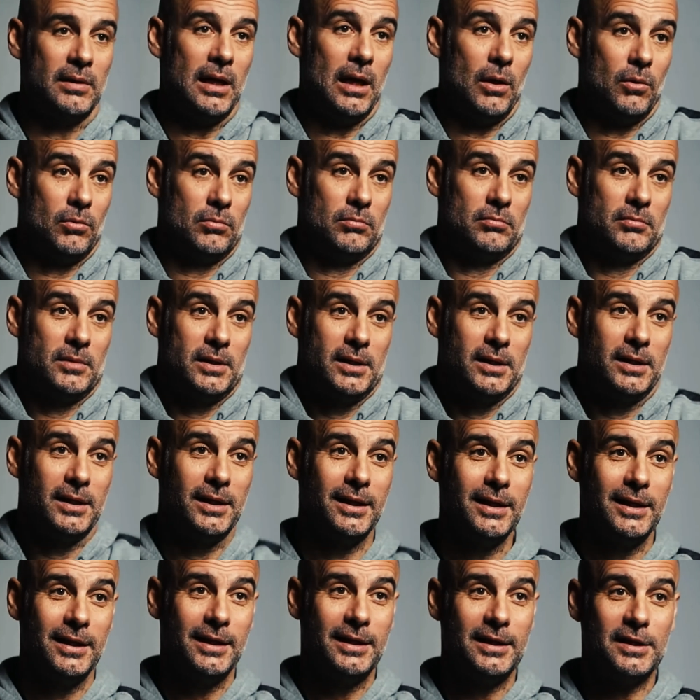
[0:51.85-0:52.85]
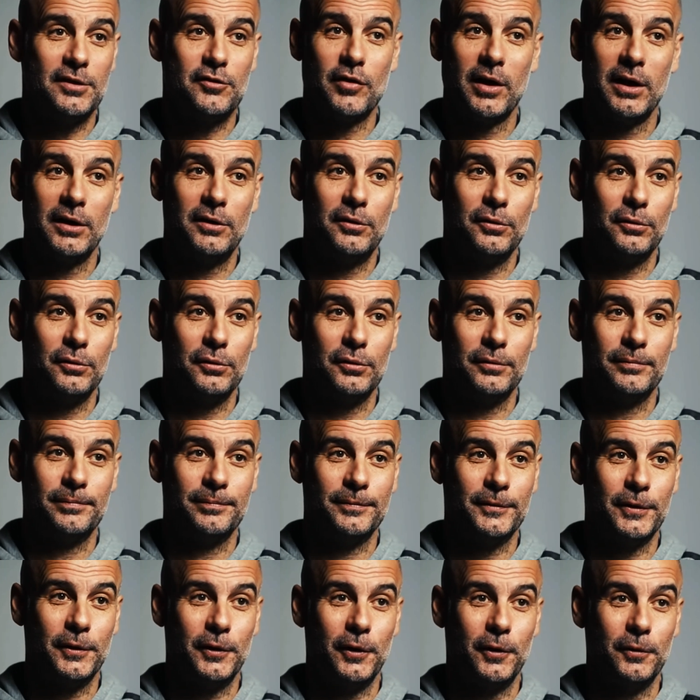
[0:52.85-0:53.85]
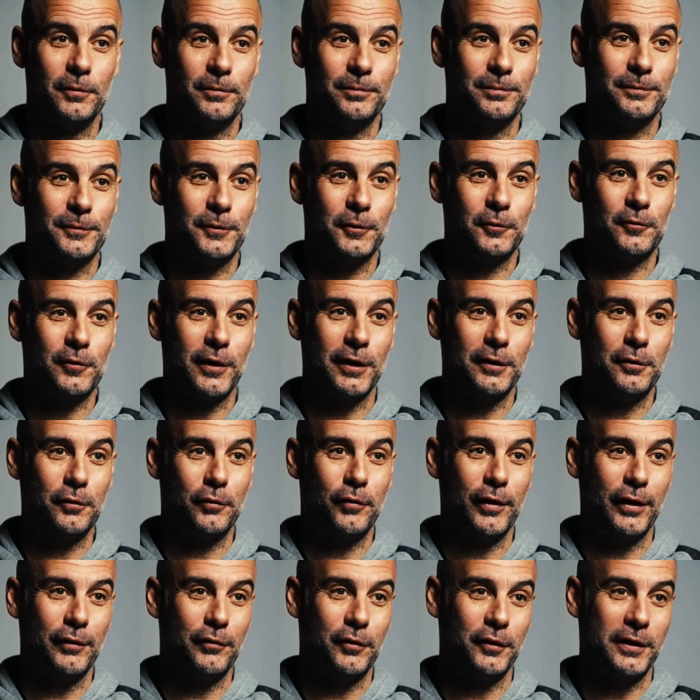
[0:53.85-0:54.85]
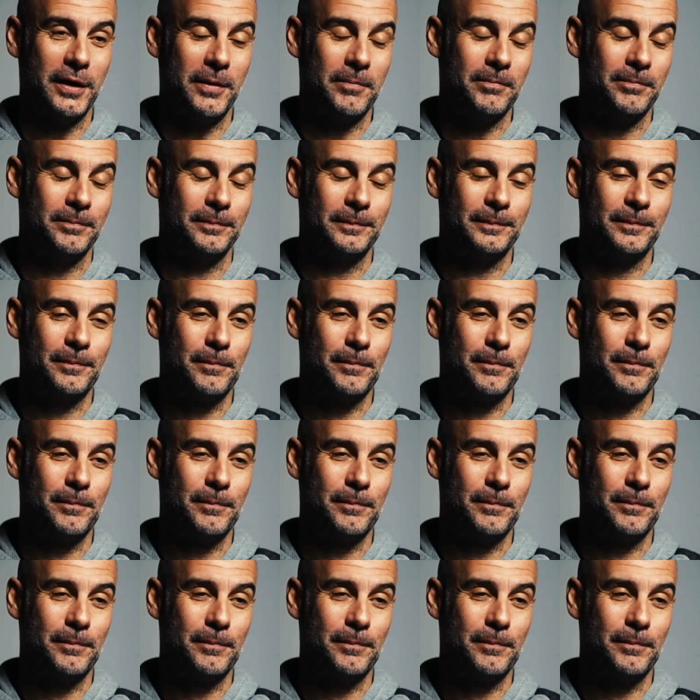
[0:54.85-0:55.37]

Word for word: Now, is try to you know to try to fight for them.